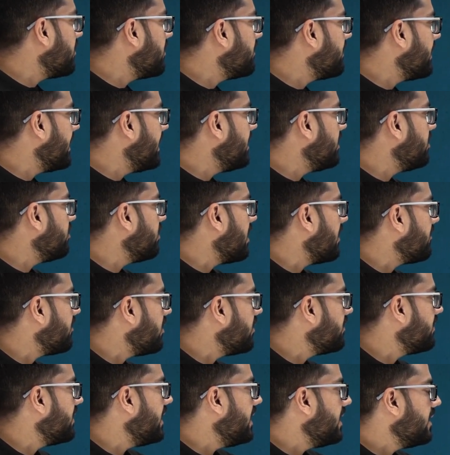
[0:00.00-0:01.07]
of d into f
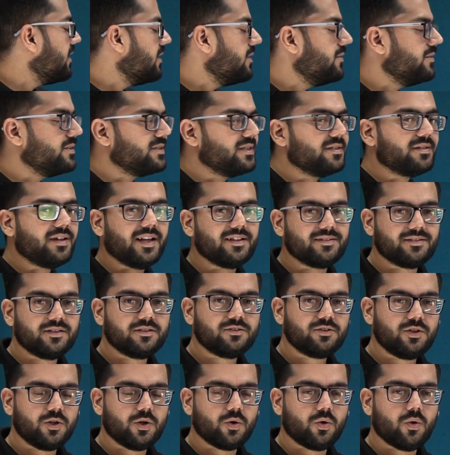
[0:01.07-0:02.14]
of e, which is less
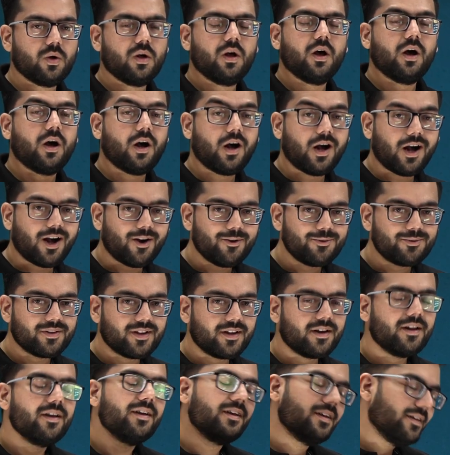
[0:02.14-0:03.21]
than 0. How,
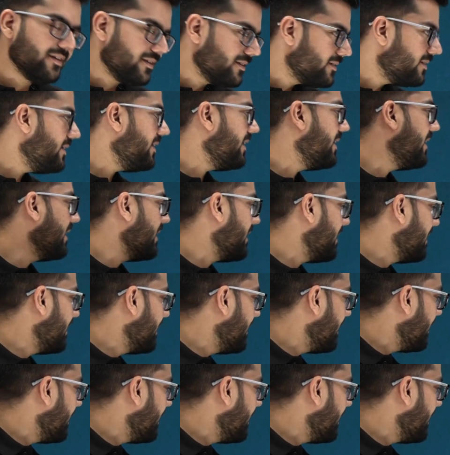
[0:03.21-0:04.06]
sir? See here.